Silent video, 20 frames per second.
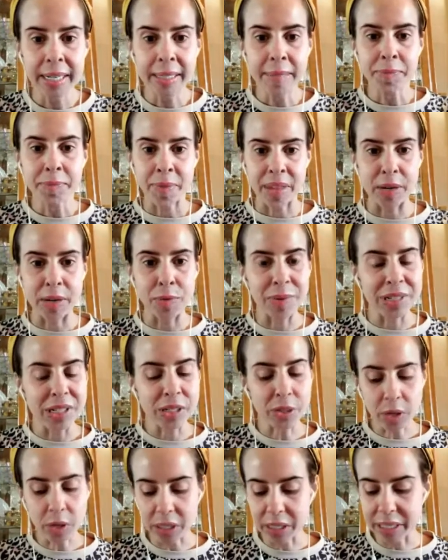in
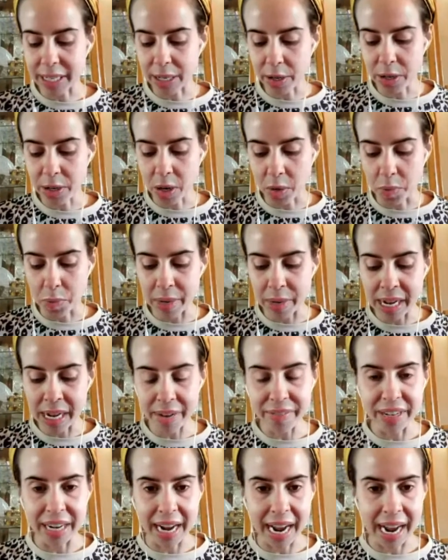Windsor, Ontario, we have
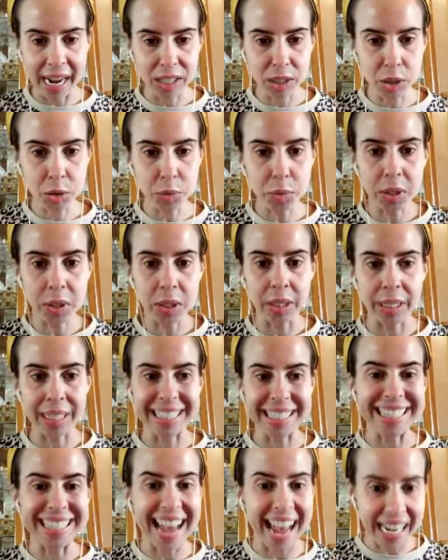an actual
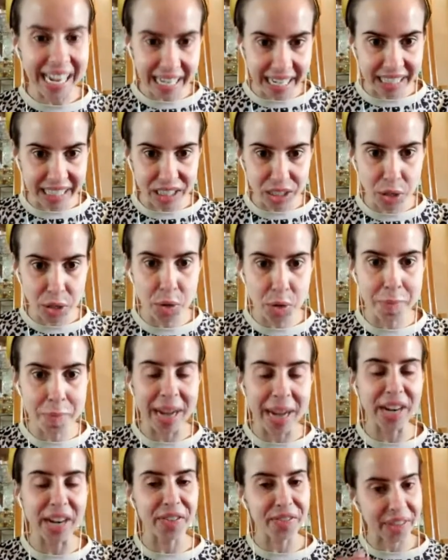tenant who
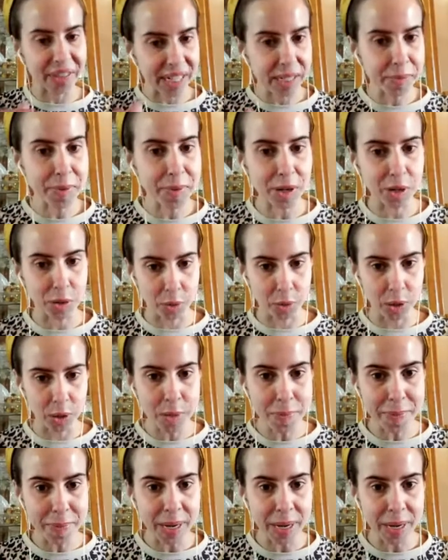made a Facebook group